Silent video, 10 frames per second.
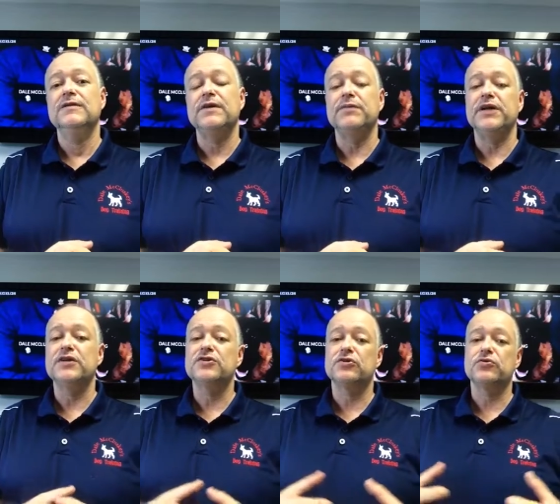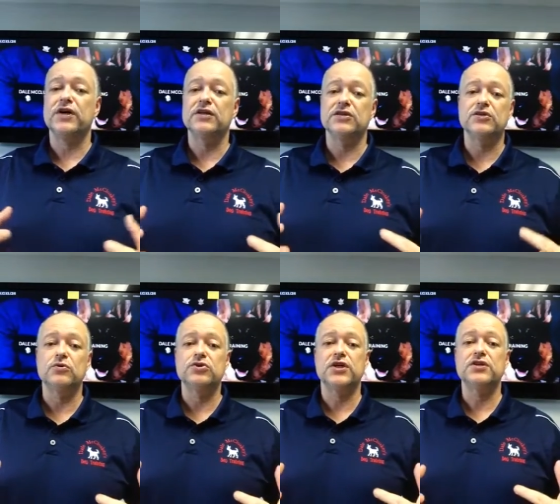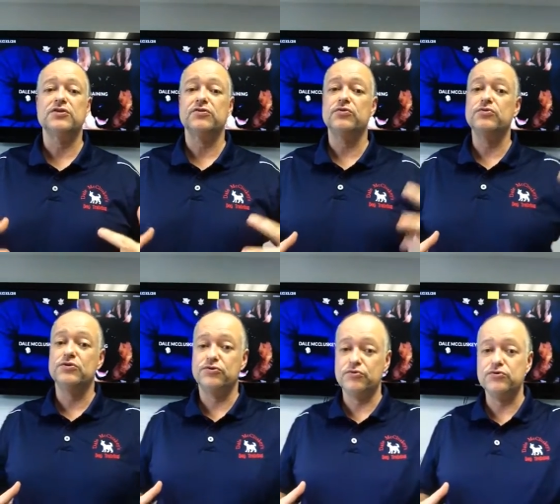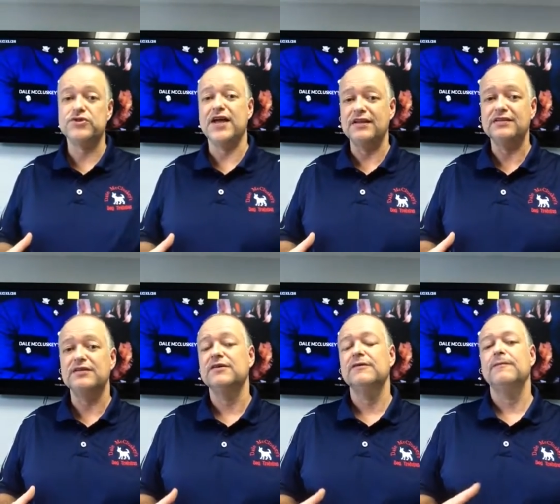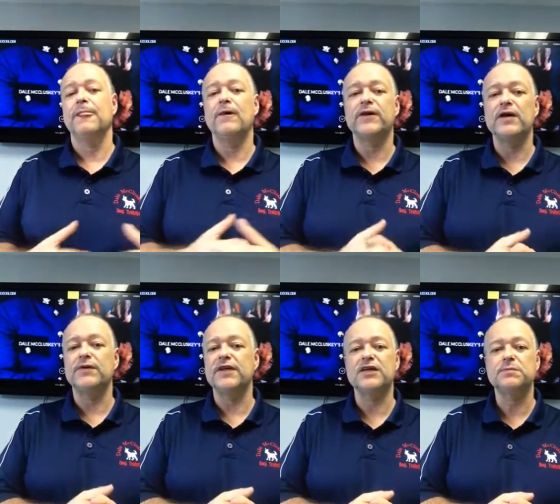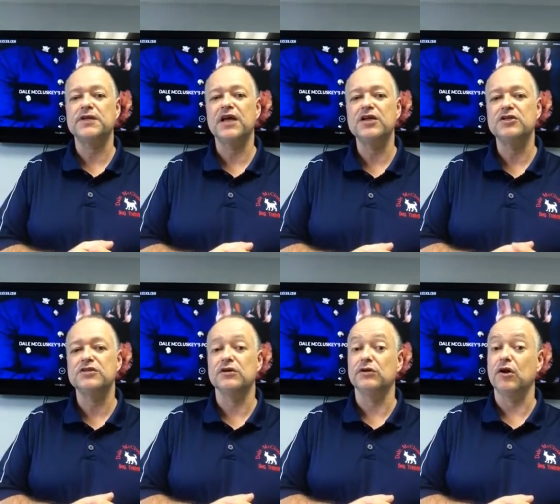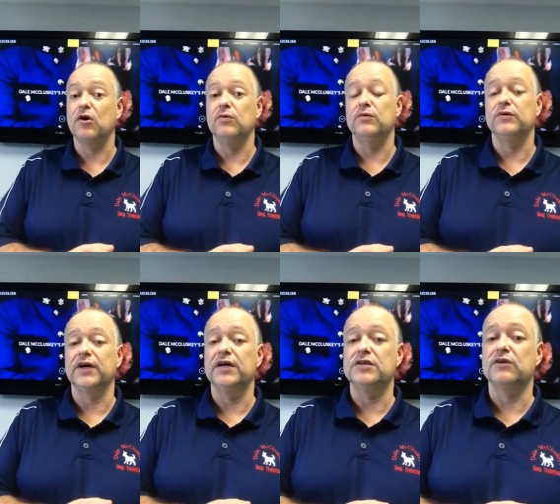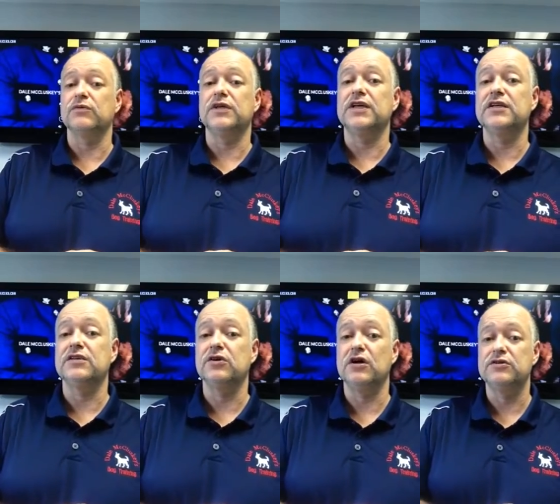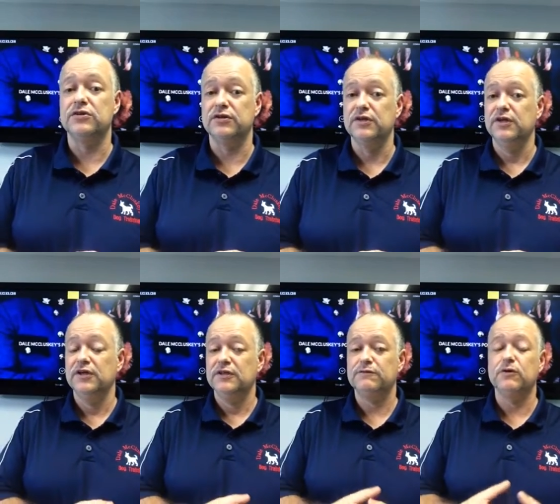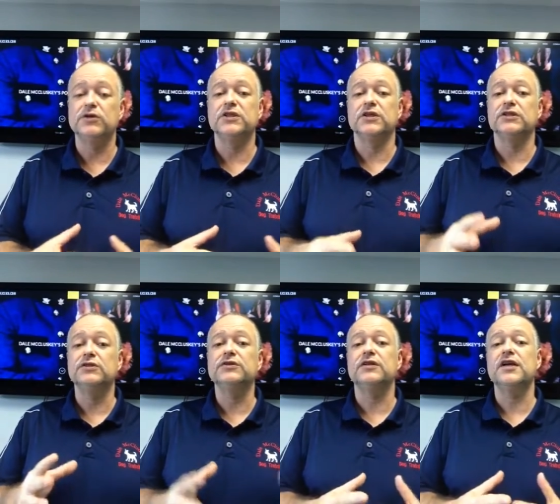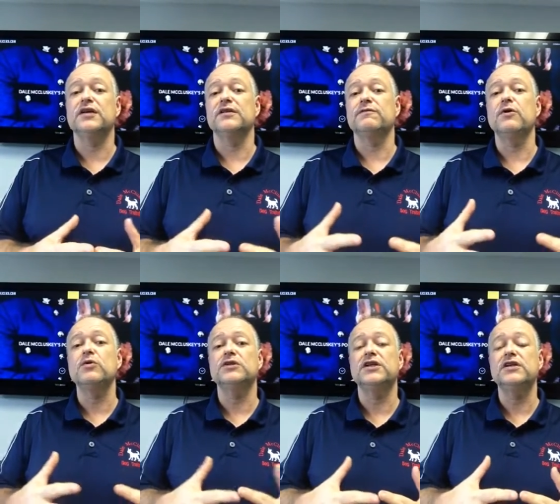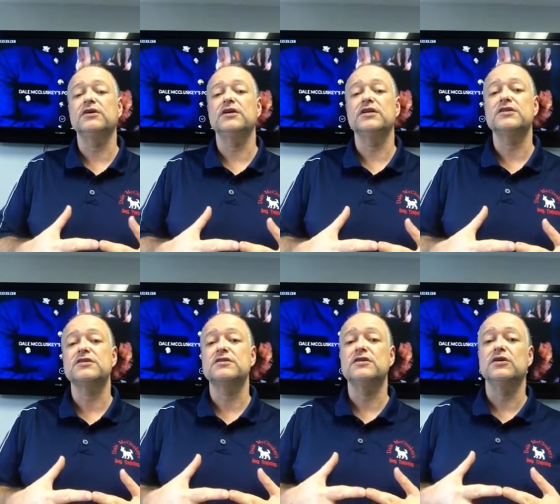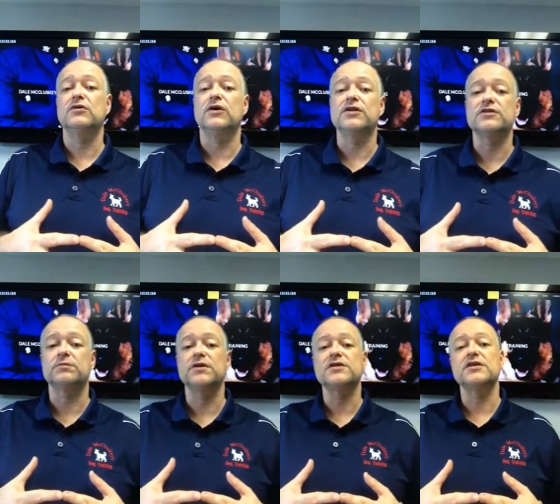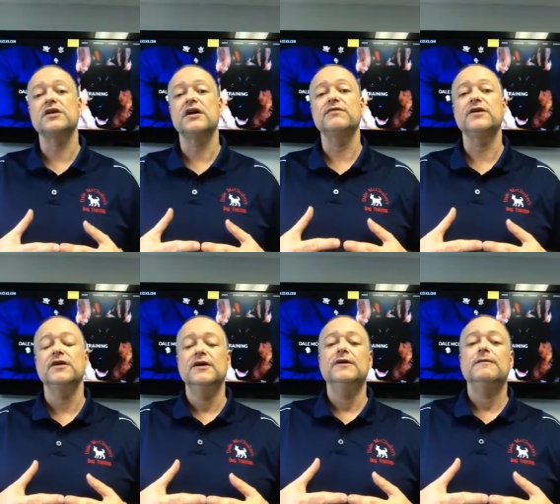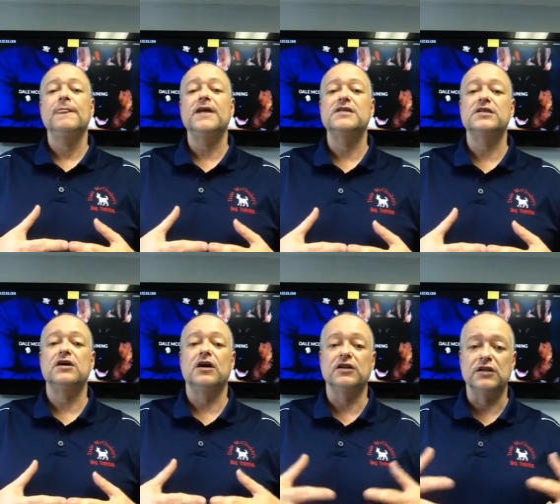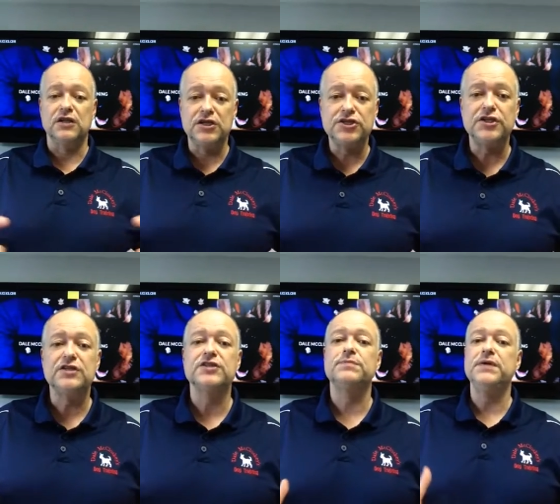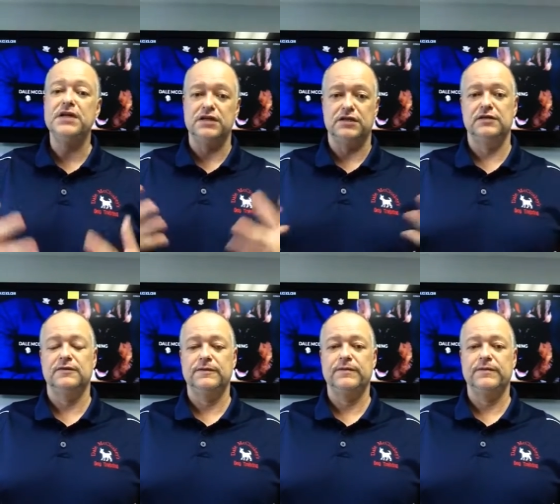that begins to create an association through scent, okay? But the expectations are low, okay? Not really getting the dog to focus in, because here's the thing, the focus here on this, on the simplicity of it, is unleashing speed.